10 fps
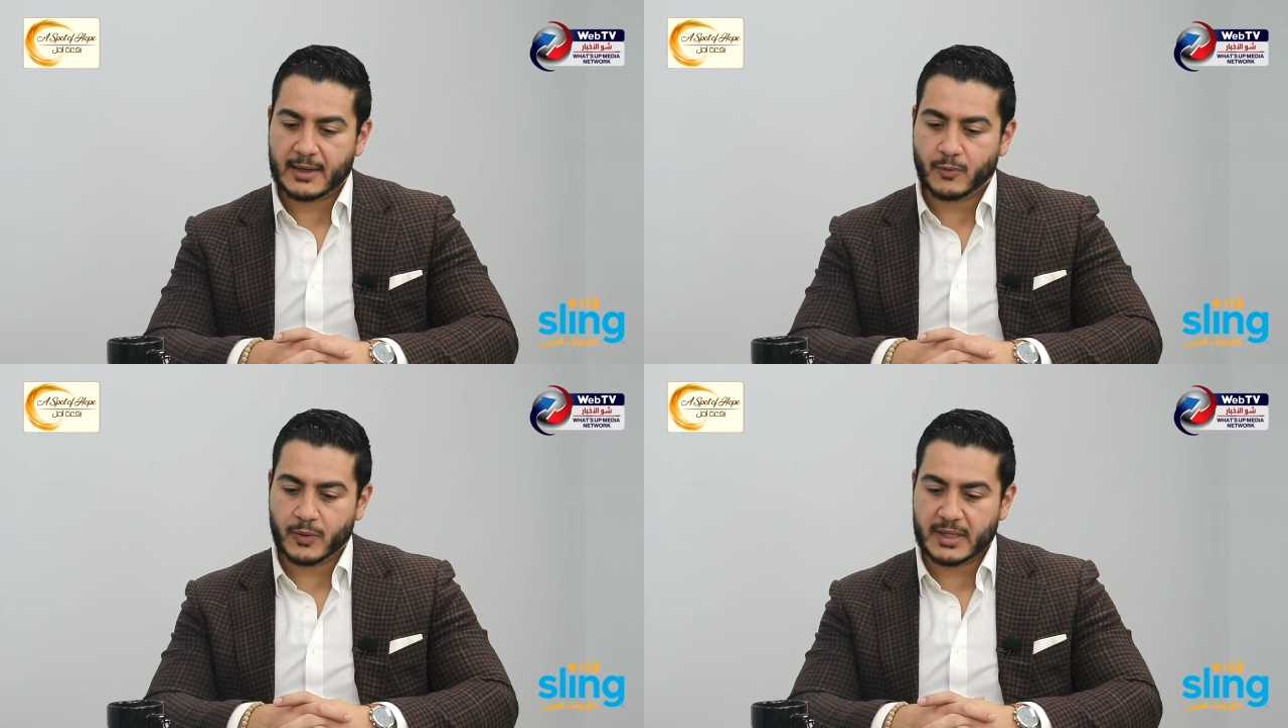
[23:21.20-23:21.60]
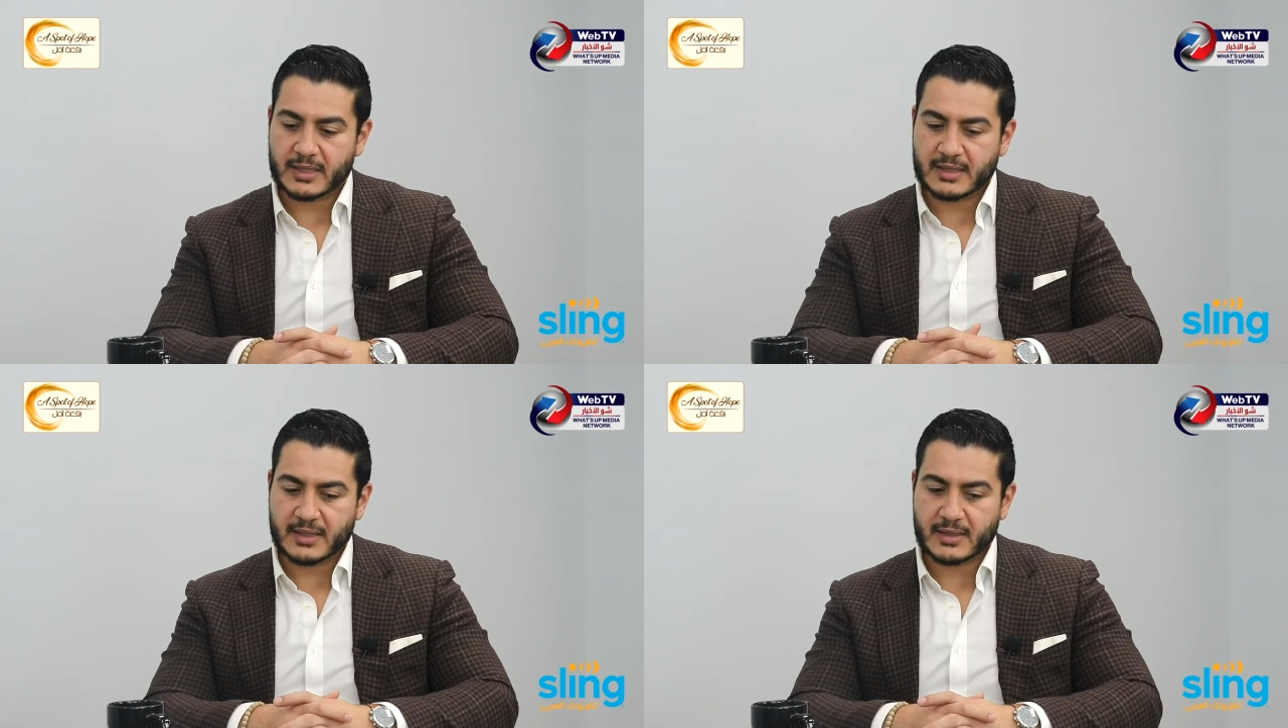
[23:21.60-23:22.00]
we
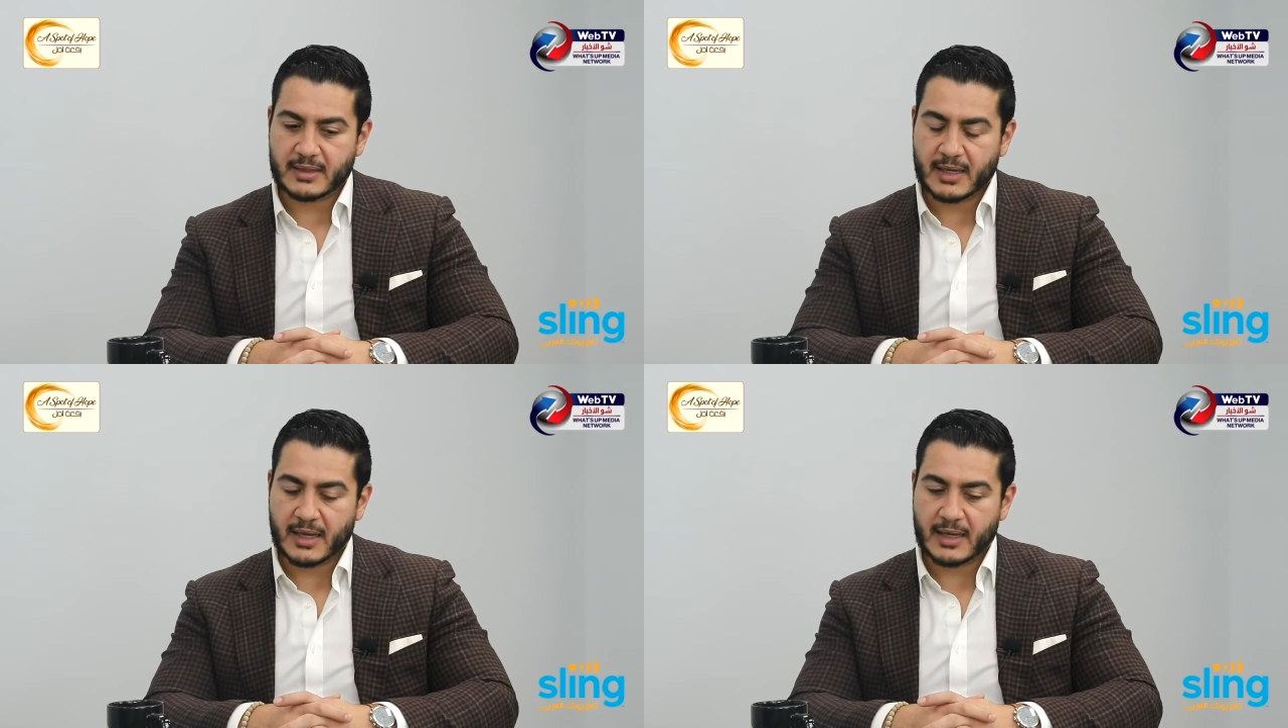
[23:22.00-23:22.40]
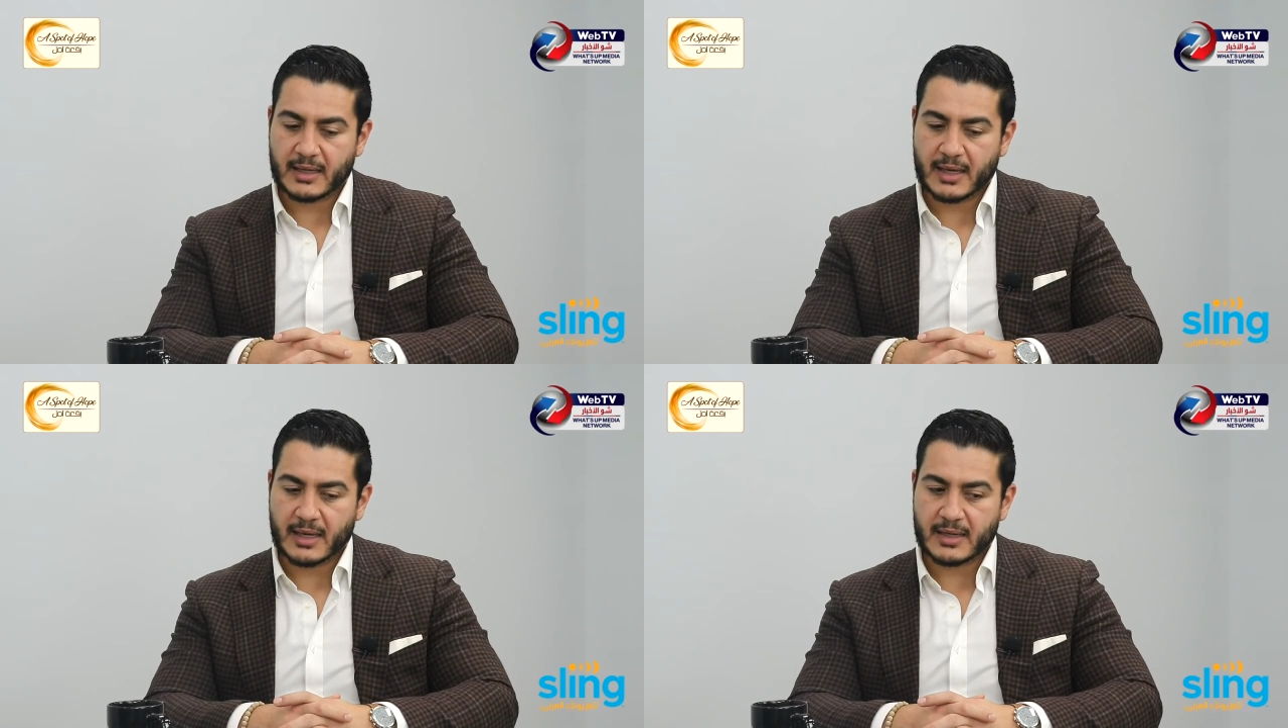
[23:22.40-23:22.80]
did
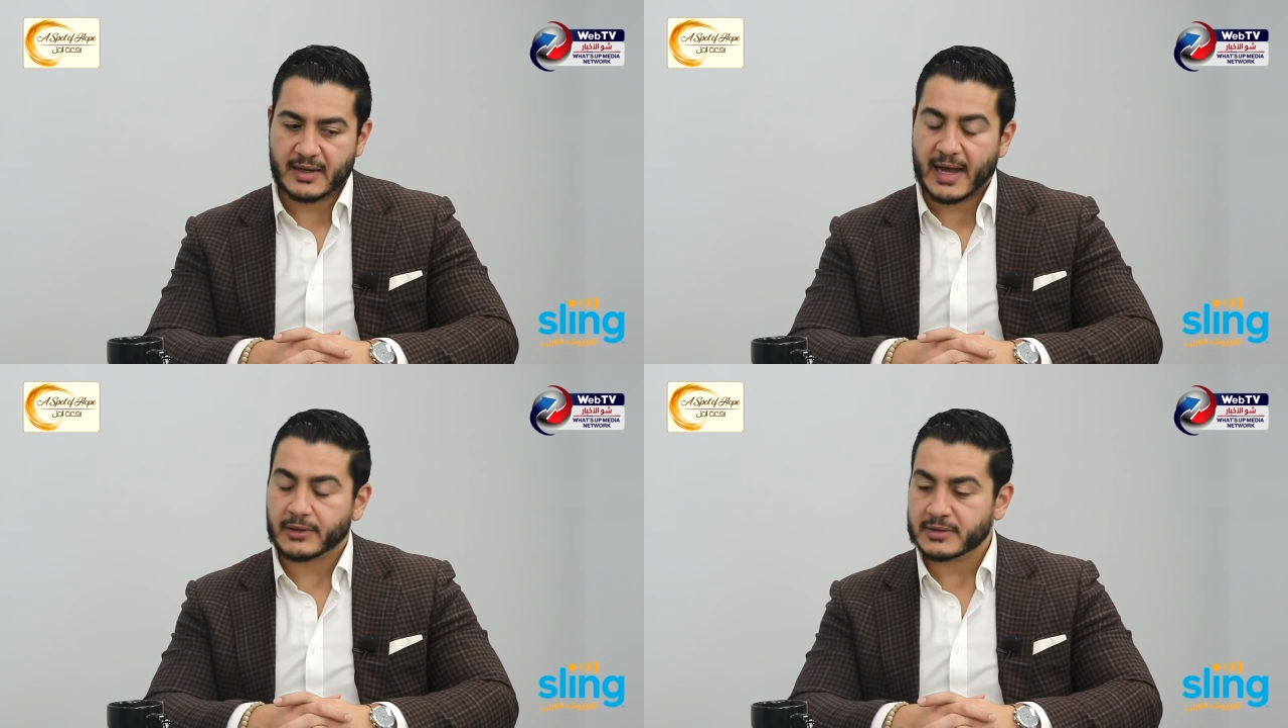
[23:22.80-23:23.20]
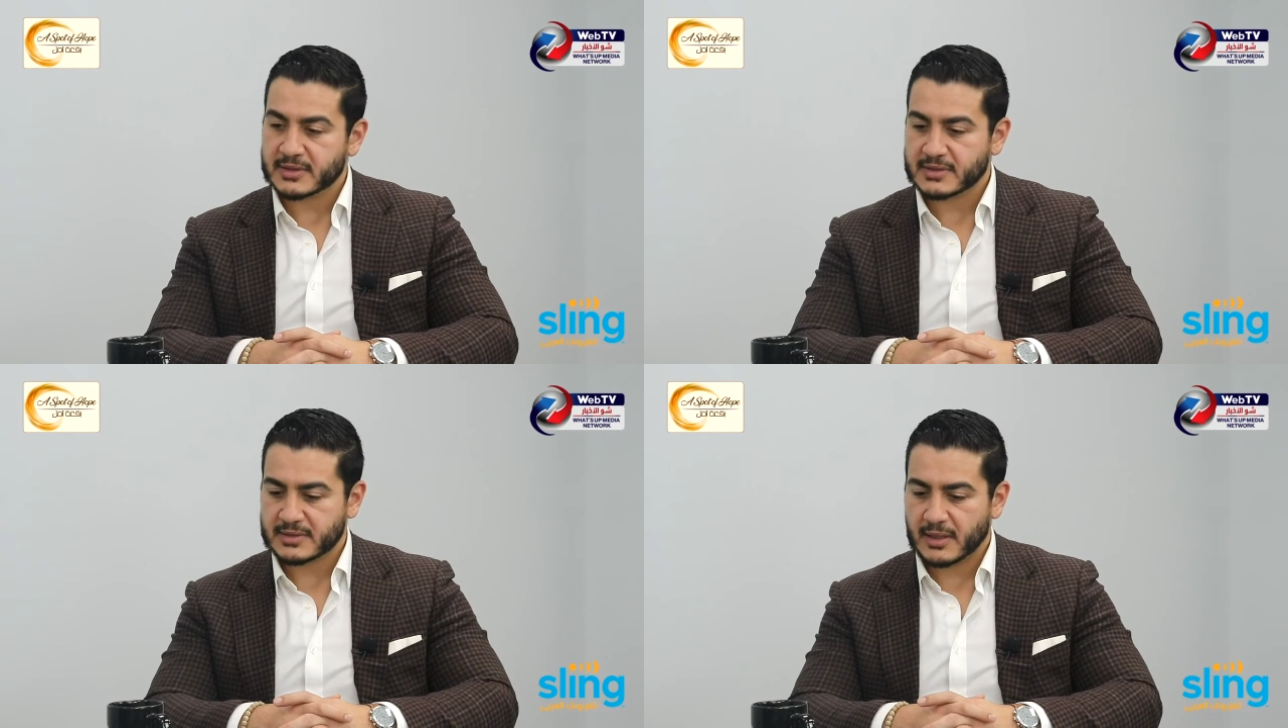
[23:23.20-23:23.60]
an
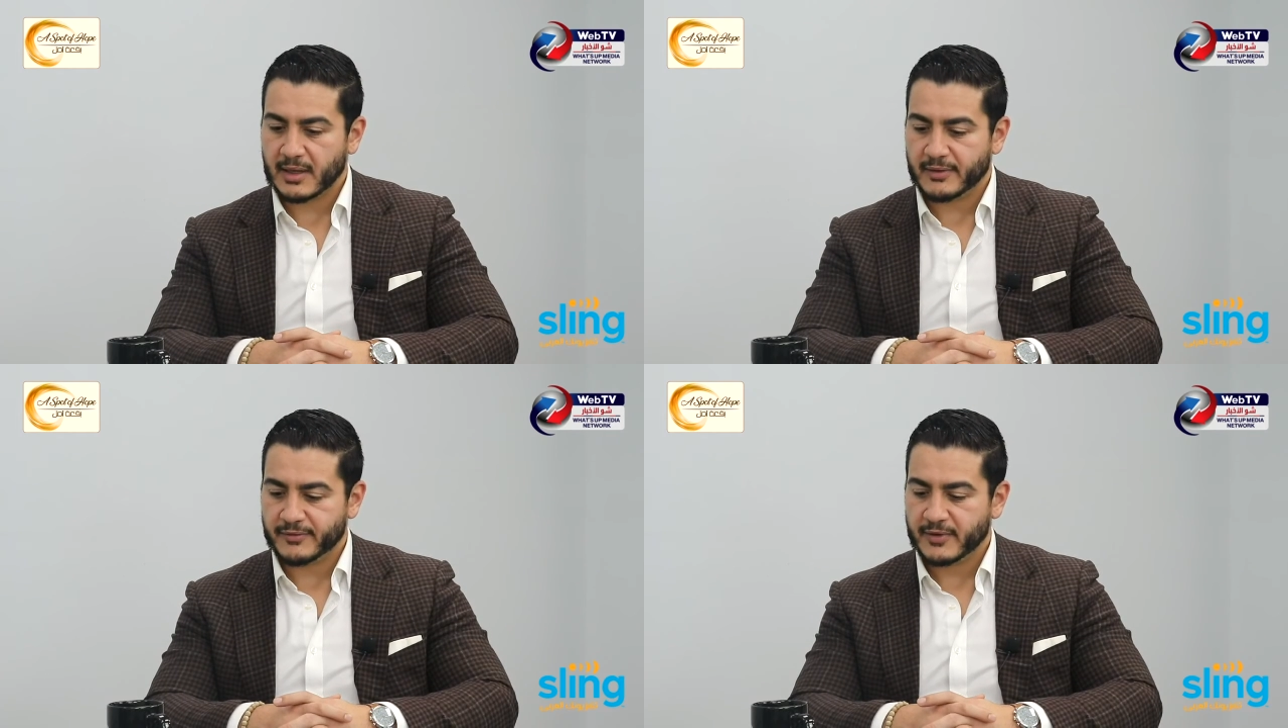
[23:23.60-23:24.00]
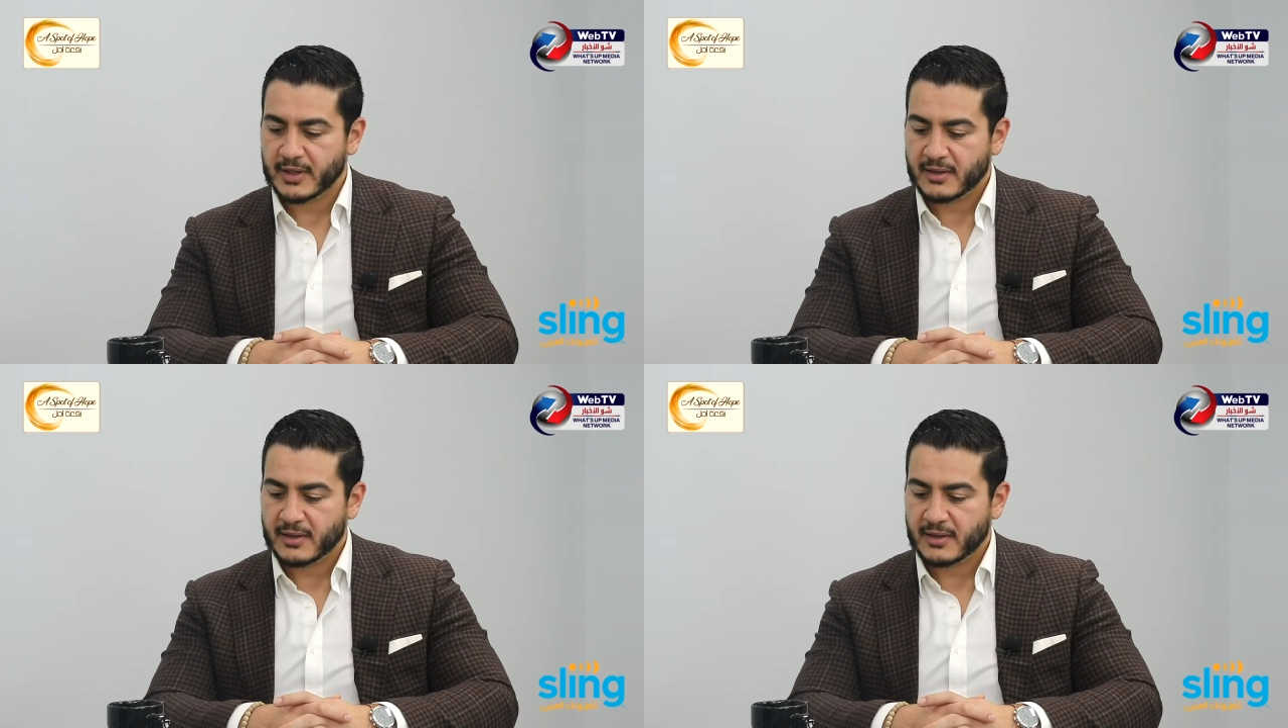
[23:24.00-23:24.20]
analysis of